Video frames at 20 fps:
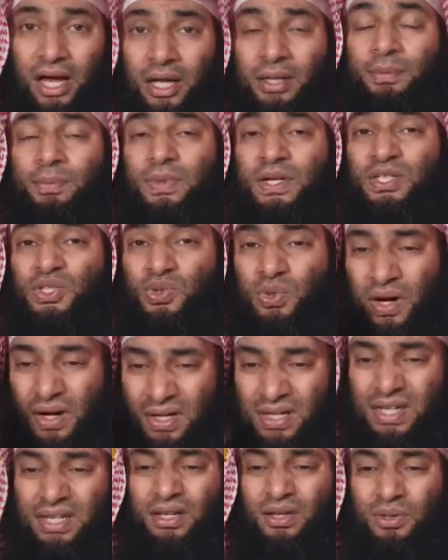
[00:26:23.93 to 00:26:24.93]
It means you
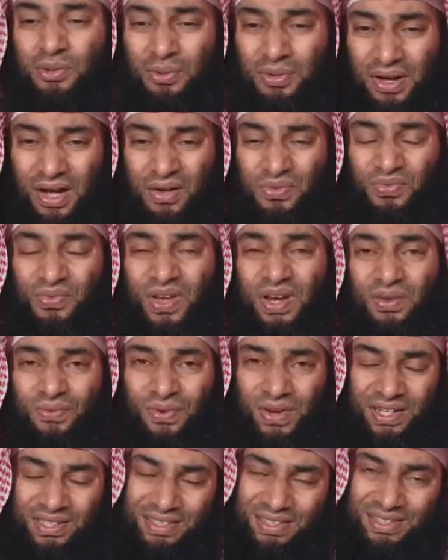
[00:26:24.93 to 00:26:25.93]
are reading the Quran very
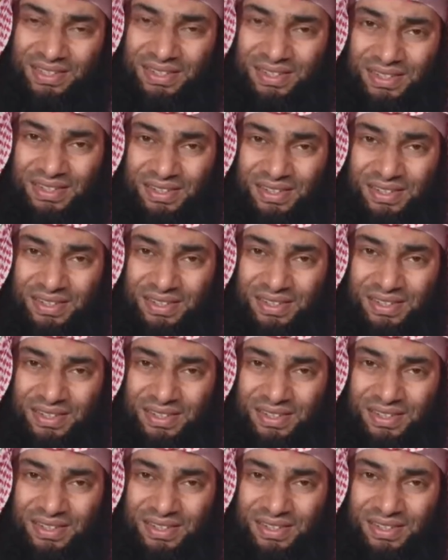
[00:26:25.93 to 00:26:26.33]
fast.